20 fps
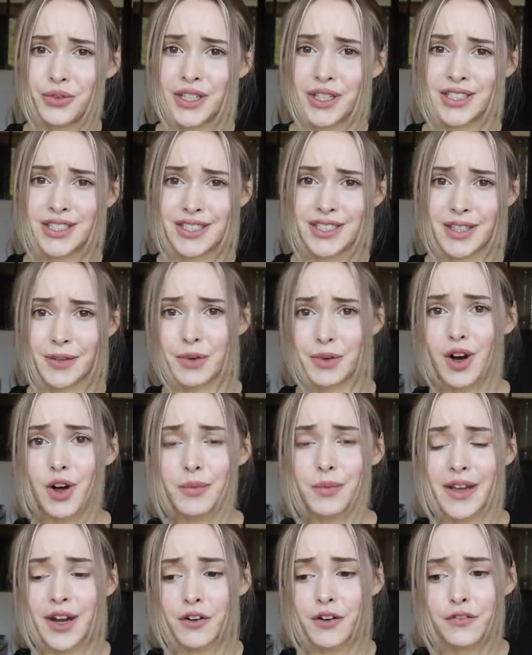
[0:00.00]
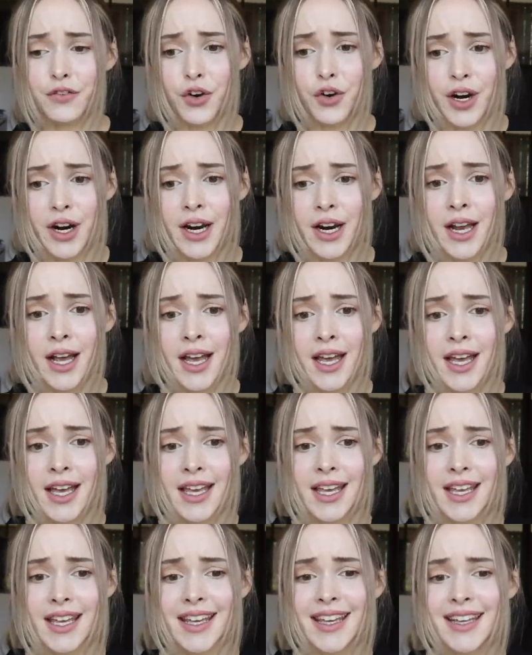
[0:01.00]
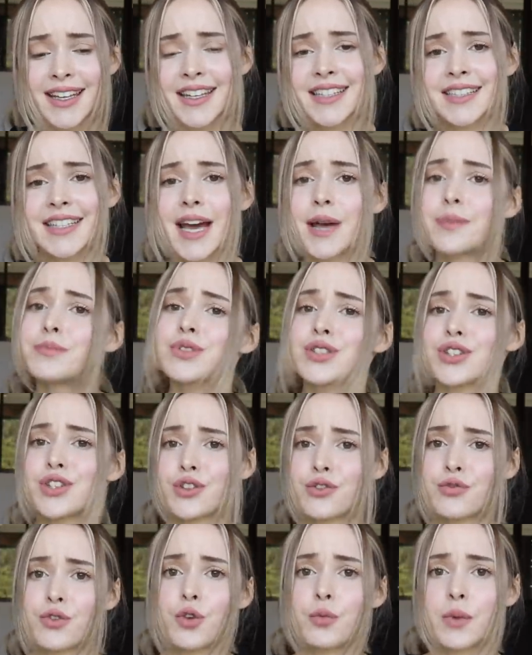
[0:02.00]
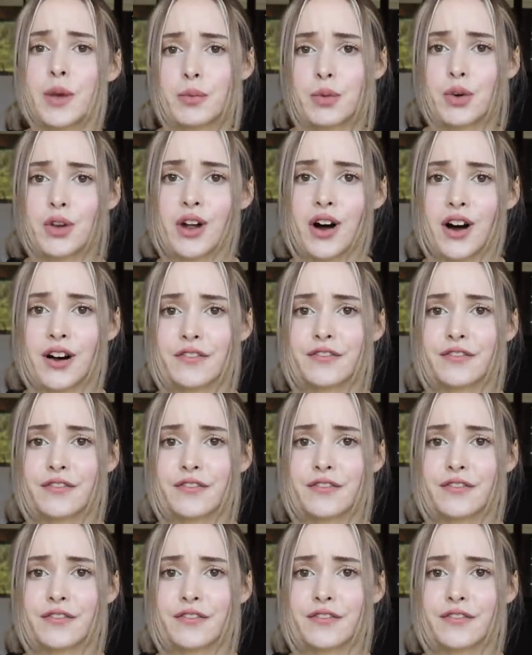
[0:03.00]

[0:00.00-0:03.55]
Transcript: which some called me out for, in attempts to throw people off.